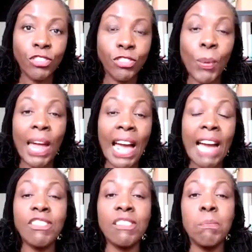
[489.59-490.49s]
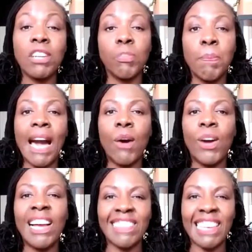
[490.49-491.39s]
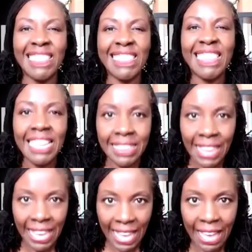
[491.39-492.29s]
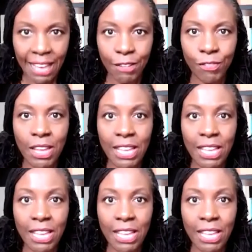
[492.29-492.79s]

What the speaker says: don't have as much power as they think they have,